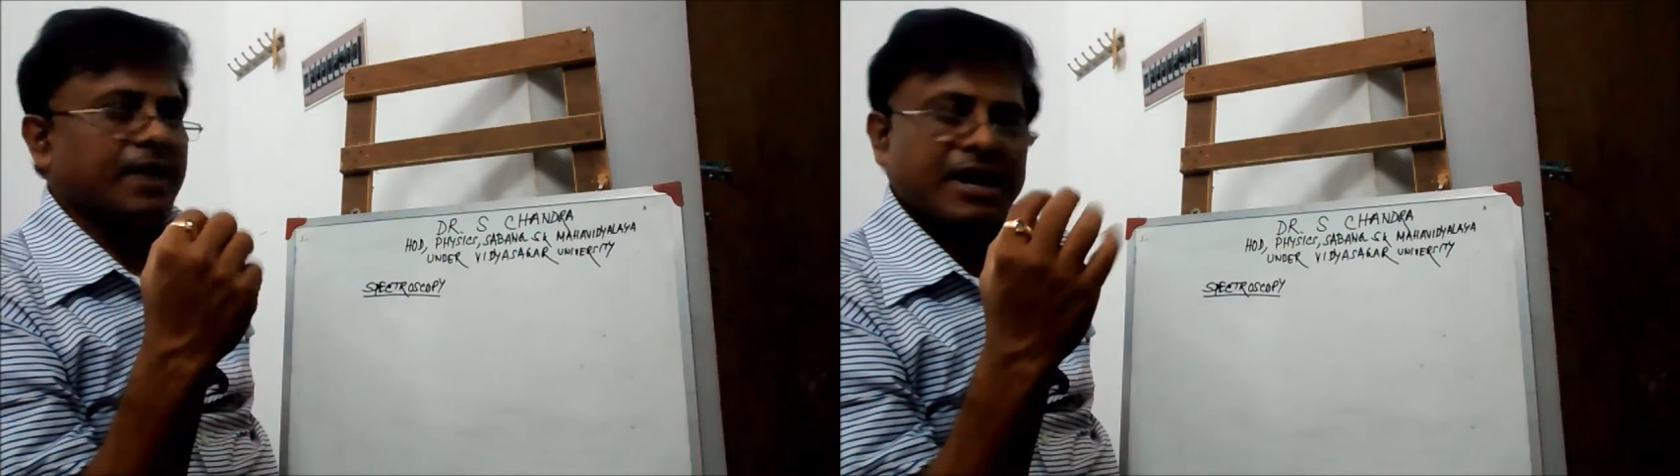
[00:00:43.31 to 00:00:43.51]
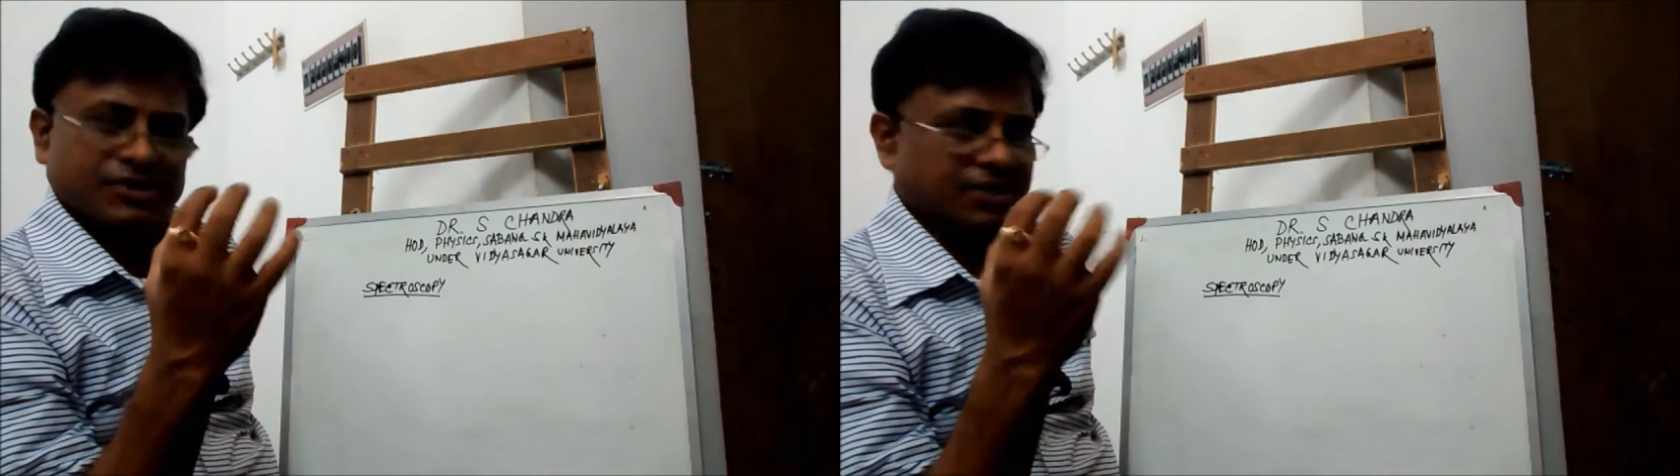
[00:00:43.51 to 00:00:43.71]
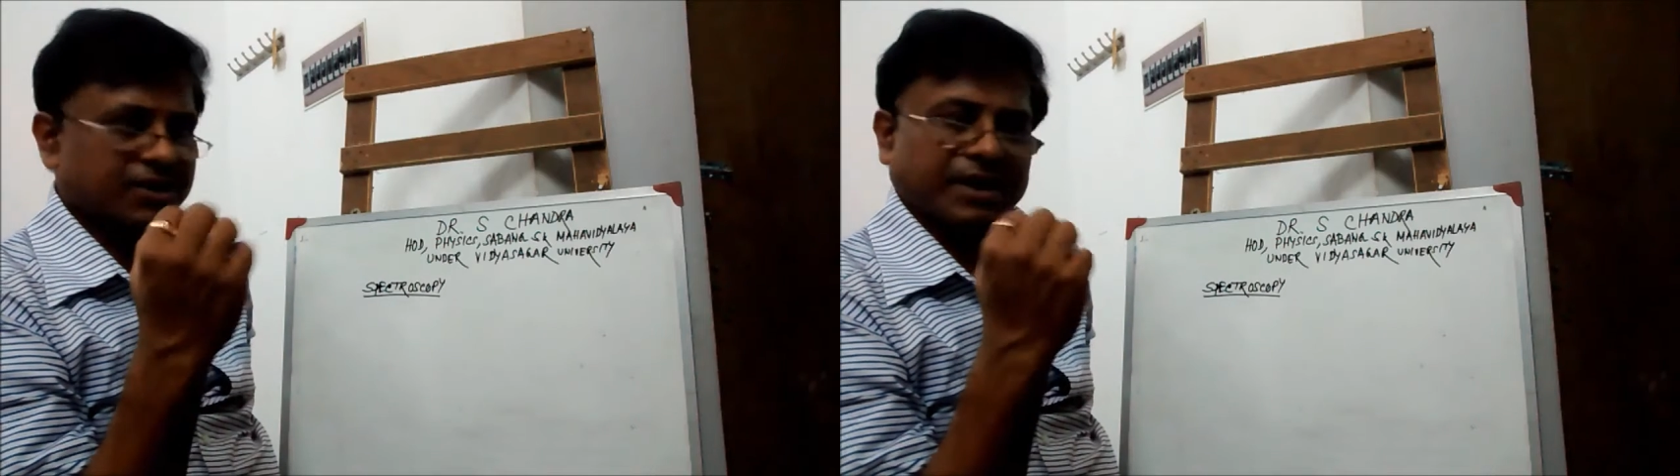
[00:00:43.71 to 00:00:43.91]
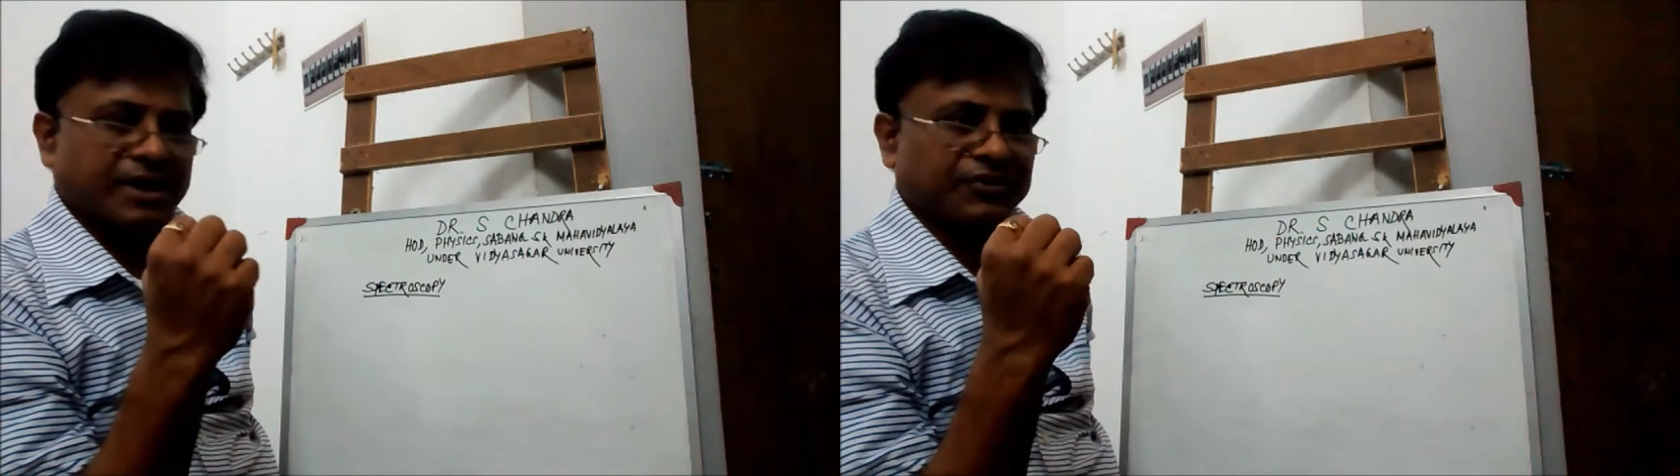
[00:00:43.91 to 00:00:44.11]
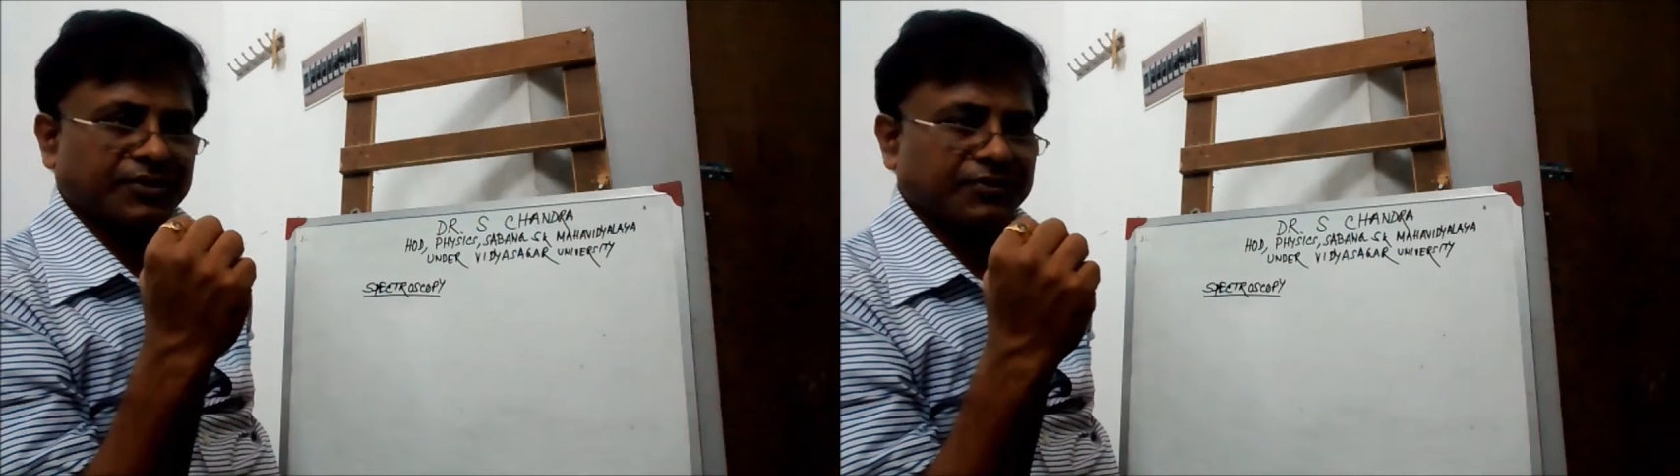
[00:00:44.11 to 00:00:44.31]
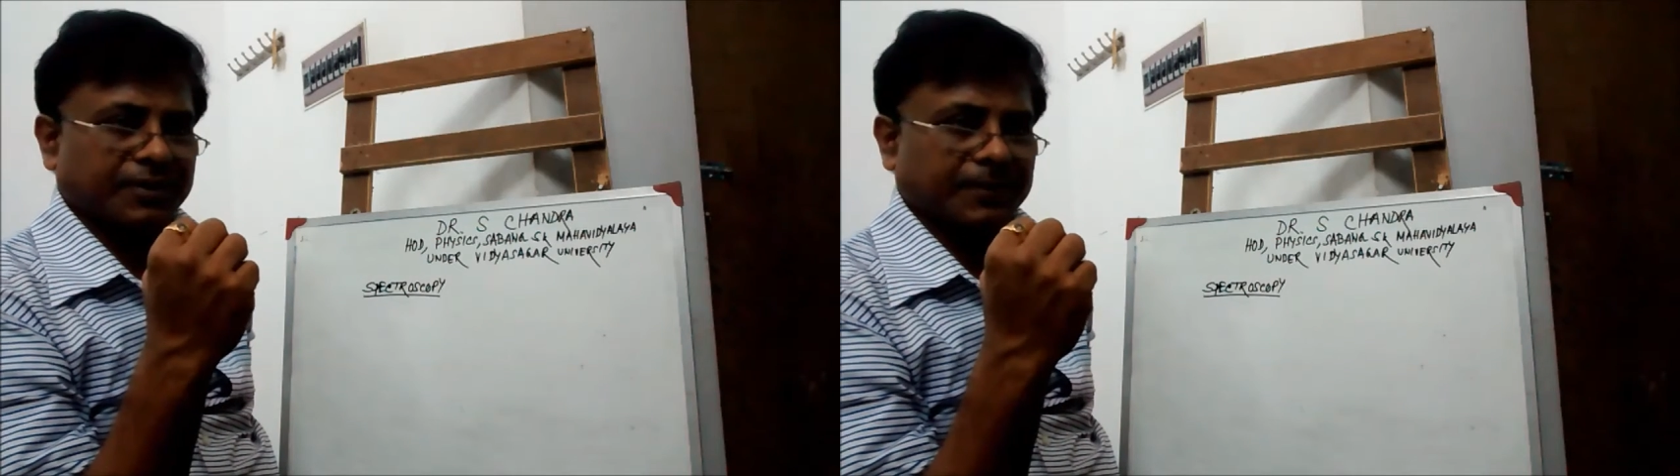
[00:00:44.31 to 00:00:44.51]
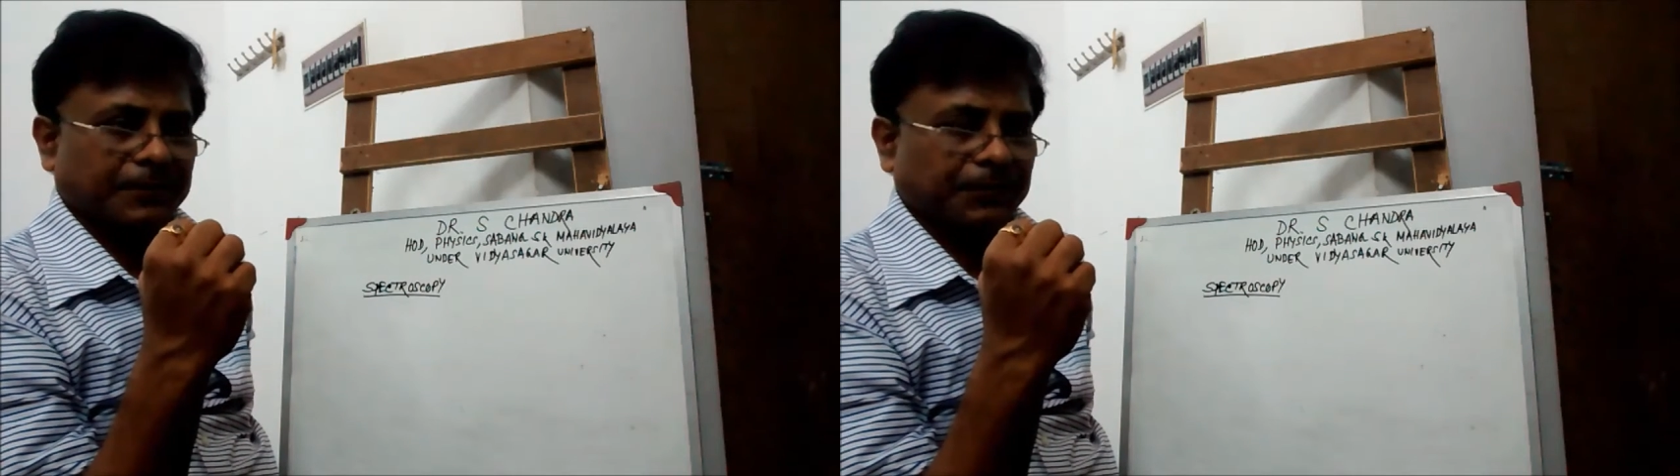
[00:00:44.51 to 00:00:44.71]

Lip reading: etc. and etc.